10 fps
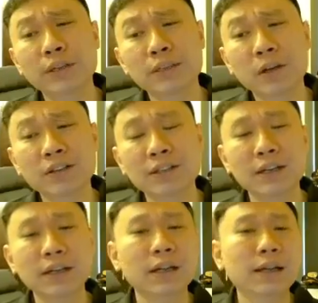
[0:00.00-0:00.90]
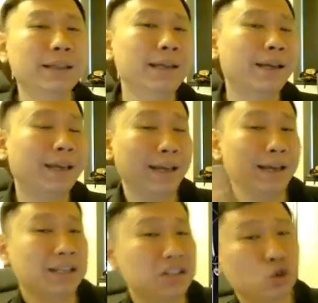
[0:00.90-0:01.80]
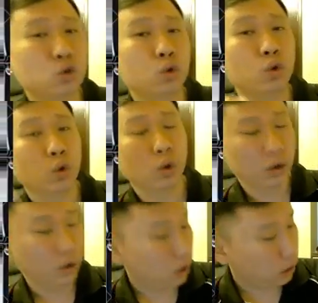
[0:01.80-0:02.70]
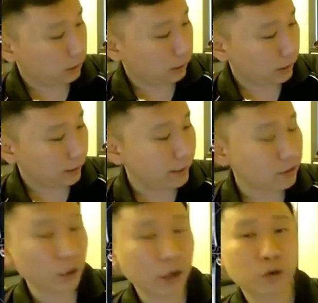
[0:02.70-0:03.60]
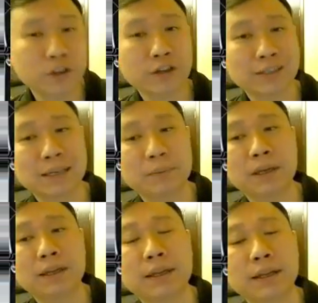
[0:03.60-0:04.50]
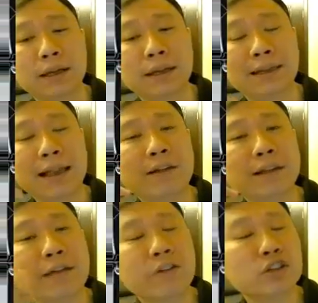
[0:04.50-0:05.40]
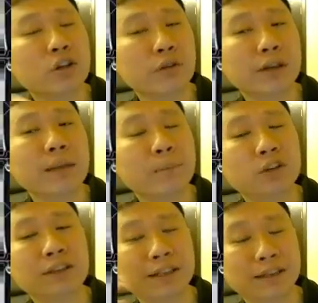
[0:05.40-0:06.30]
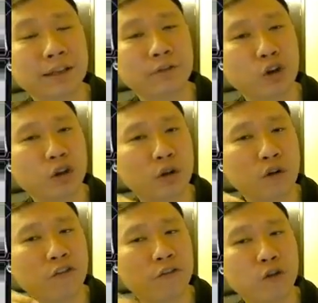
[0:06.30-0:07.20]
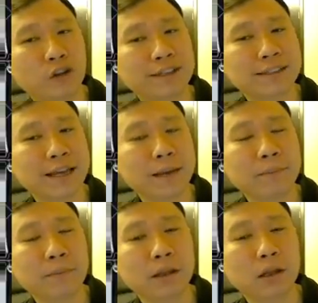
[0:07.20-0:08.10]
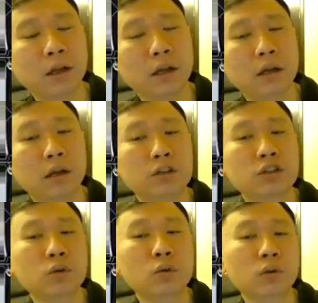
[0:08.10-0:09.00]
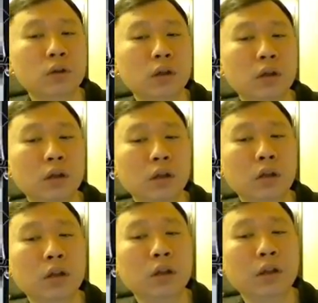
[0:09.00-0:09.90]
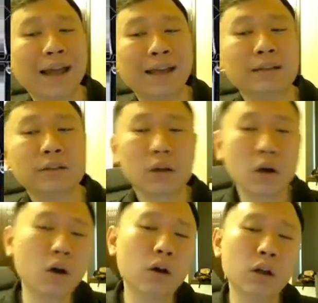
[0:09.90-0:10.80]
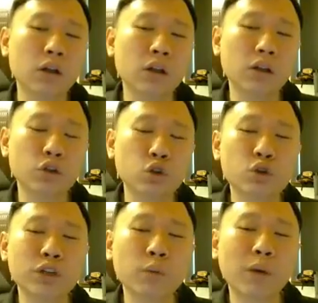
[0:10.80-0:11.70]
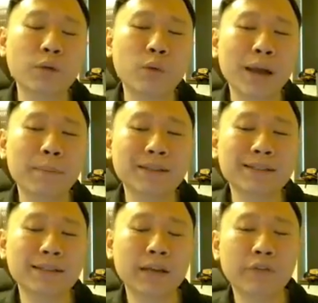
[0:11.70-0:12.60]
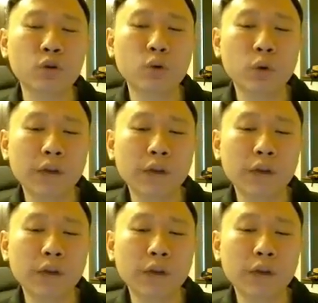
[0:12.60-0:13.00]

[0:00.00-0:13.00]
because the key is to increase your CP. Level is not really important for this game. So, and usually what happens is, if you